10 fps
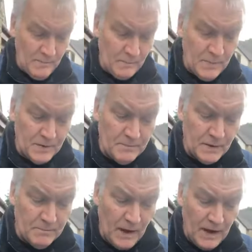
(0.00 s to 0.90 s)
But
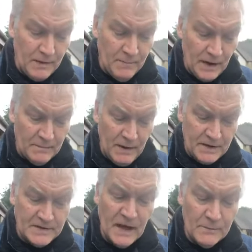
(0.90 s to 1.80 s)

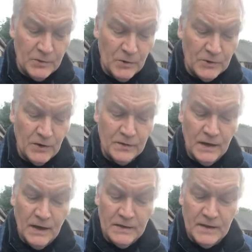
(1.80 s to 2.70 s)
by time rolled on,
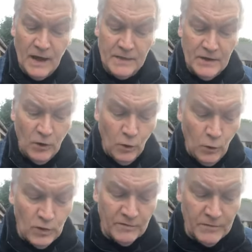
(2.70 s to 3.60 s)
the
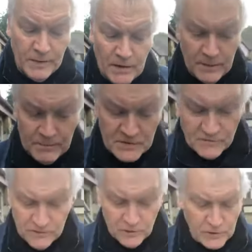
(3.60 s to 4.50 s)
whole of the building was
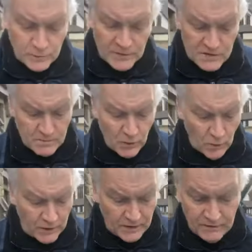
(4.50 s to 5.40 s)
flooded with
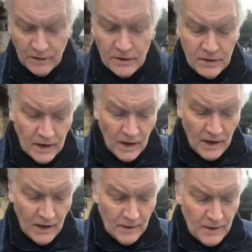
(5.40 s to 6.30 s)
smoke. And I've got
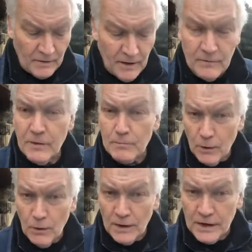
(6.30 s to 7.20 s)
a
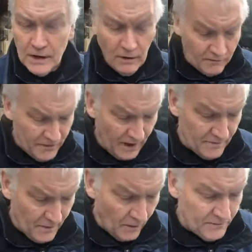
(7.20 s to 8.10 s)
report here of
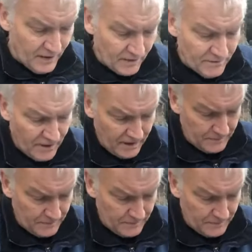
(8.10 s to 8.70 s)
that fire.